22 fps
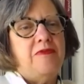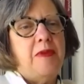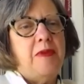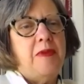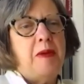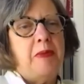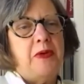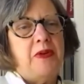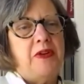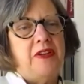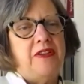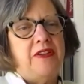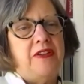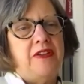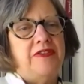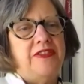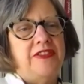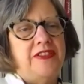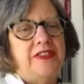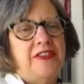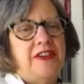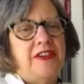member of
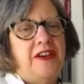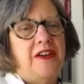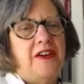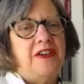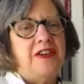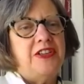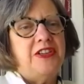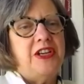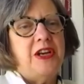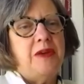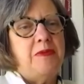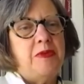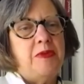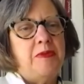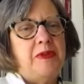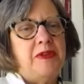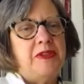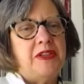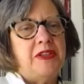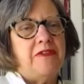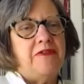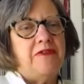our chamber
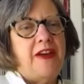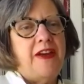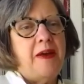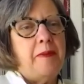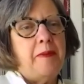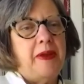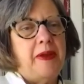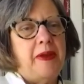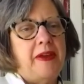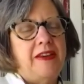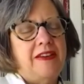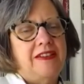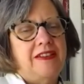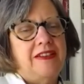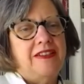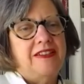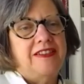music family.